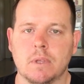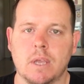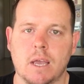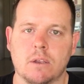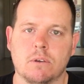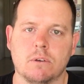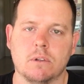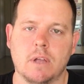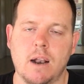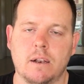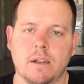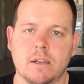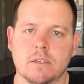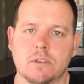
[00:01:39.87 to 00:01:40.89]
get Google
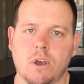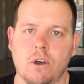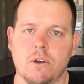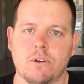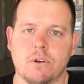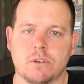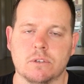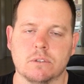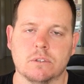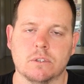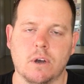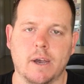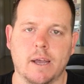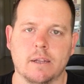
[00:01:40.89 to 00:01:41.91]
Analytics code on your
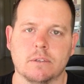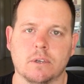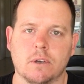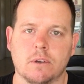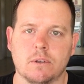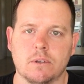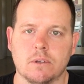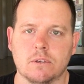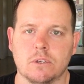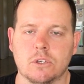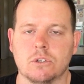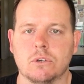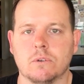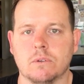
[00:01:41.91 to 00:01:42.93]
site, so
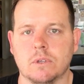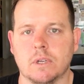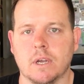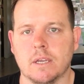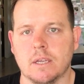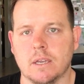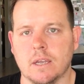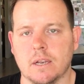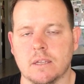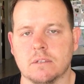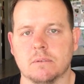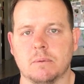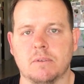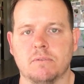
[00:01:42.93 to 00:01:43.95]
you're getting
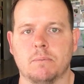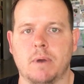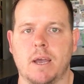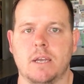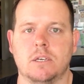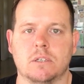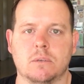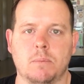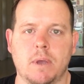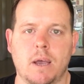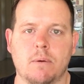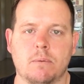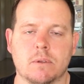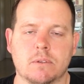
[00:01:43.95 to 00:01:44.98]
some information
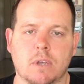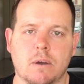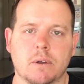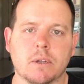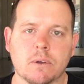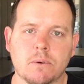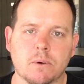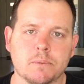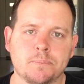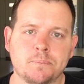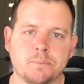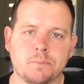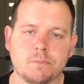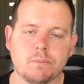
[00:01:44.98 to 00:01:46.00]
about what's going on.
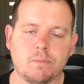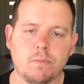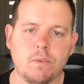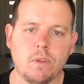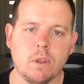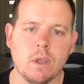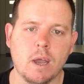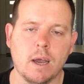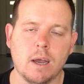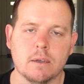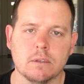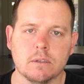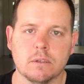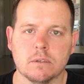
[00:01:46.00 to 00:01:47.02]

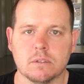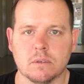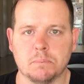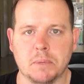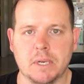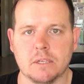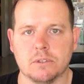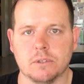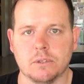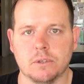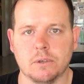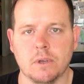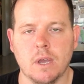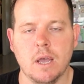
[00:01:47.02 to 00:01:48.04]
Submit it
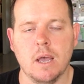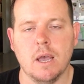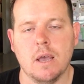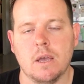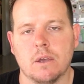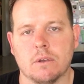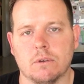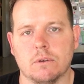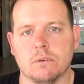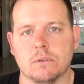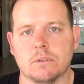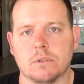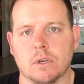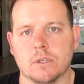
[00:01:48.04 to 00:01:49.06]
to Google
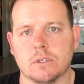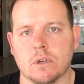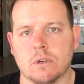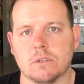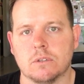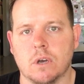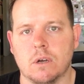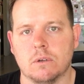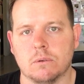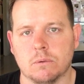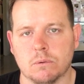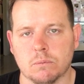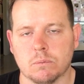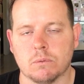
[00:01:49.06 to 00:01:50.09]
Search Console
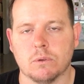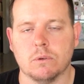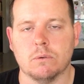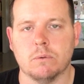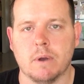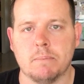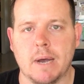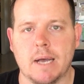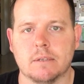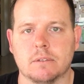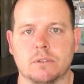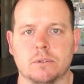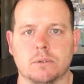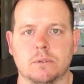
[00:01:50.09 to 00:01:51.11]
or Google
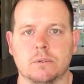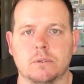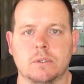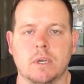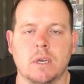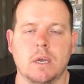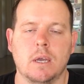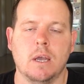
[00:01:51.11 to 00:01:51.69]
Webmaster Tools,